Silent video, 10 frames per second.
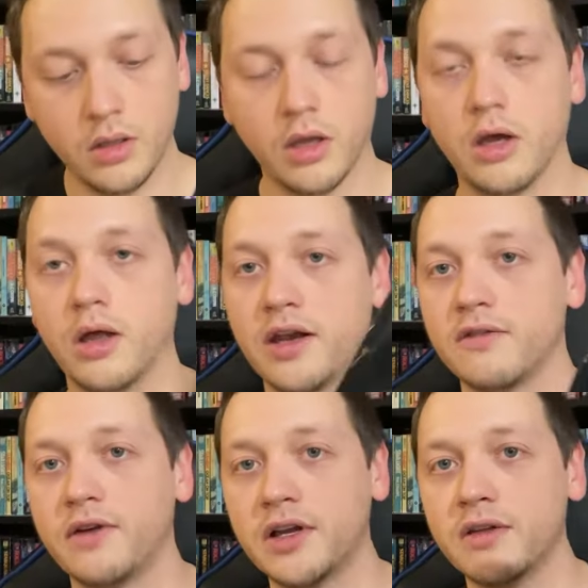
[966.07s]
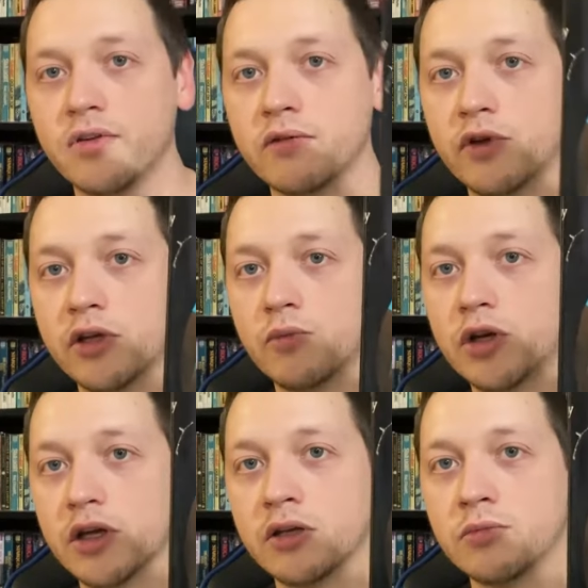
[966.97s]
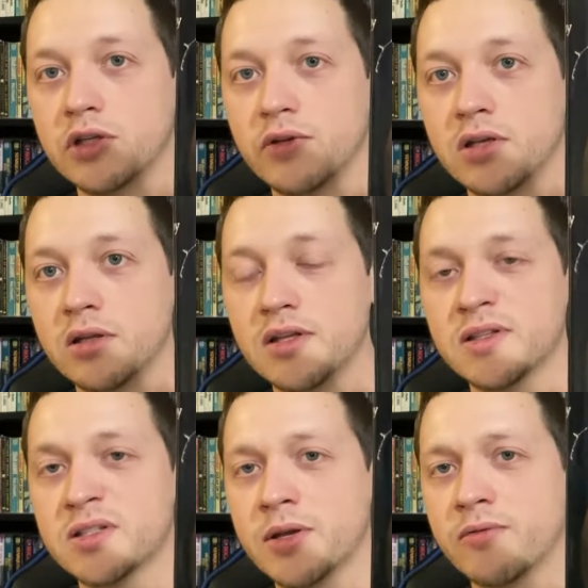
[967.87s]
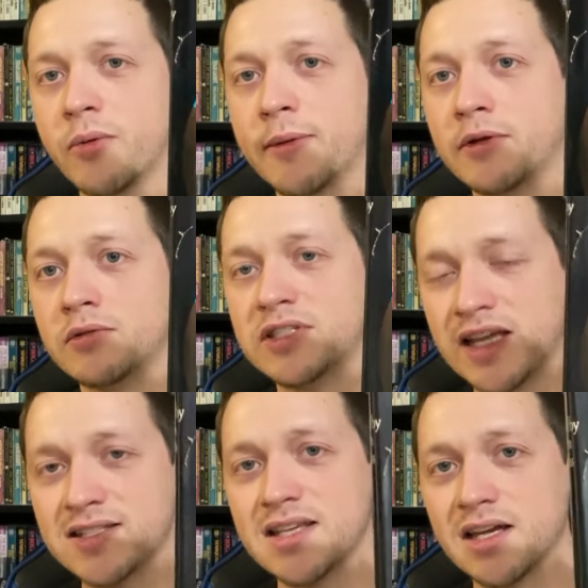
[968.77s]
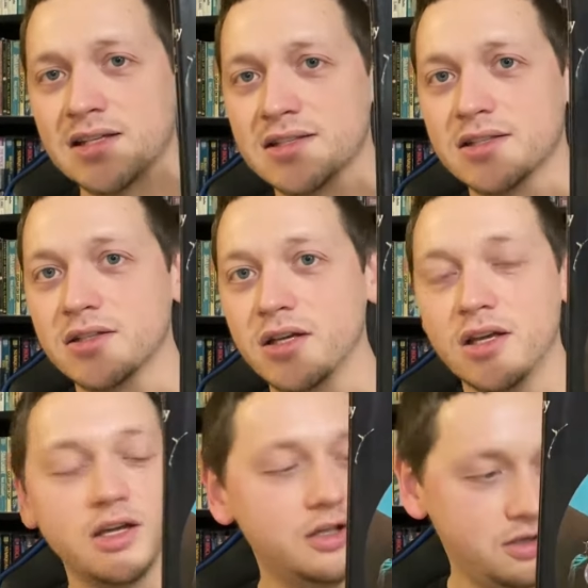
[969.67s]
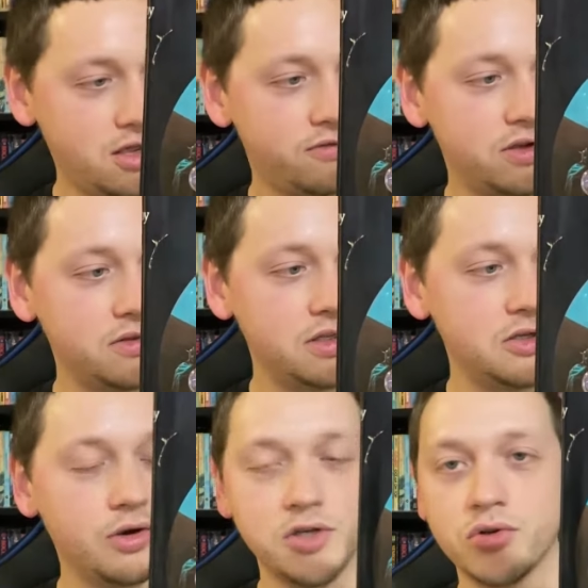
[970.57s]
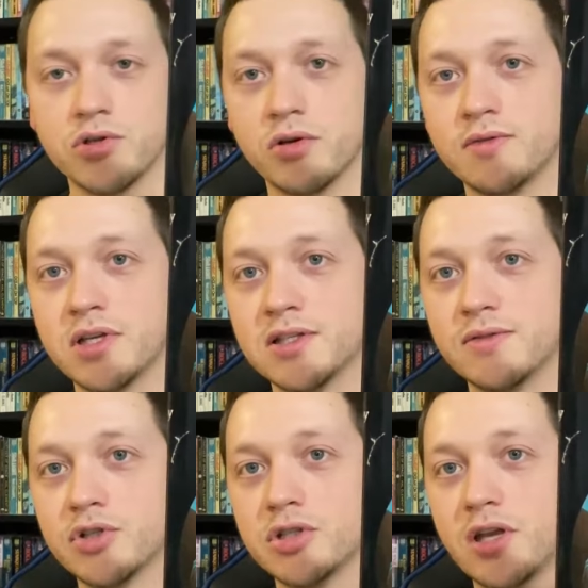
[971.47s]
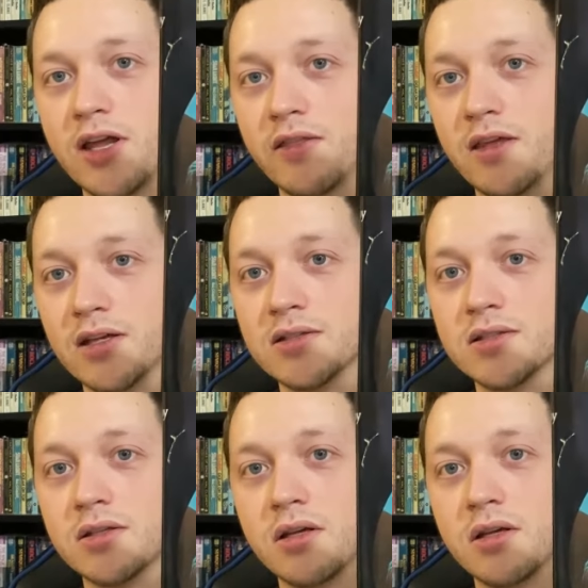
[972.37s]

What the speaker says: And I finally found volume 1. I couldn't believe it. In the span of about 10 seconds, I found the Great Treasury of Science Fiction and this.